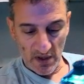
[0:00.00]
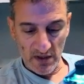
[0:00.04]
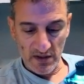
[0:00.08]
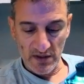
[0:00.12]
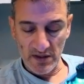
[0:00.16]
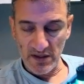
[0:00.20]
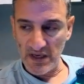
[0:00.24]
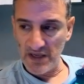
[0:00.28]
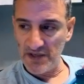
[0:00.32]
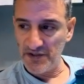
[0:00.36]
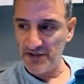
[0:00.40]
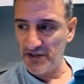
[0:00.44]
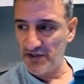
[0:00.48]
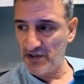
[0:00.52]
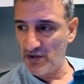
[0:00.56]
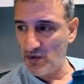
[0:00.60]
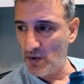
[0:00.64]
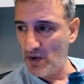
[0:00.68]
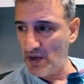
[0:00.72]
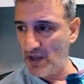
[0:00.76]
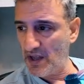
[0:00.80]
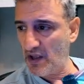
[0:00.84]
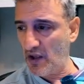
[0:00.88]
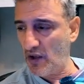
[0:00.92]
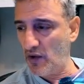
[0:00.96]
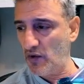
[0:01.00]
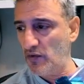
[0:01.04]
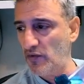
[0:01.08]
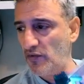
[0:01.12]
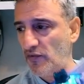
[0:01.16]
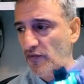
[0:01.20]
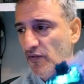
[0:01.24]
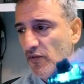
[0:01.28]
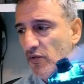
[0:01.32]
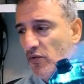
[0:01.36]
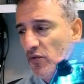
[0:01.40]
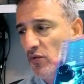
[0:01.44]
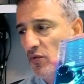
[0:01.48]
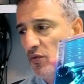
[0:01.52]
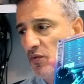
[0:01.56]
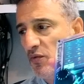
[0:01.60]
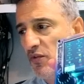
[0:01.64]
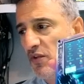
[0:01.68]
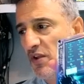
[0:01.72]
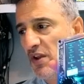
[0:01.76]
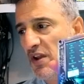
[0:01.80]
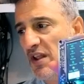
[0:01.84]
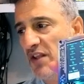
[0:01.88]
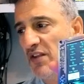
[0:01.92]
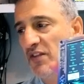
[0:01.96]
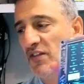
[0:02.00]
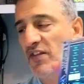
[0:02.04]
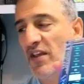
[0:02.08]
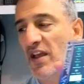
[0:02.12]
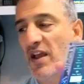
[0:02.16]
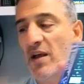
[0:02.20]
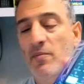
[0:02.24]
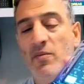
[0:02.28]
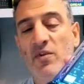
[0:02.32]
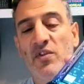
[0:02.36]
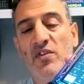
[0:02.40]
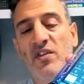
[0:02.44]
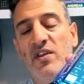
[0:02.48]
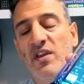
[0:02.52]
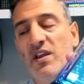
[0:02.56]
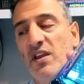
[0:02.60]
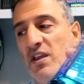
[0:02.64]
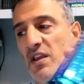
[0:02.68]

So let's just quickly go through the list there. But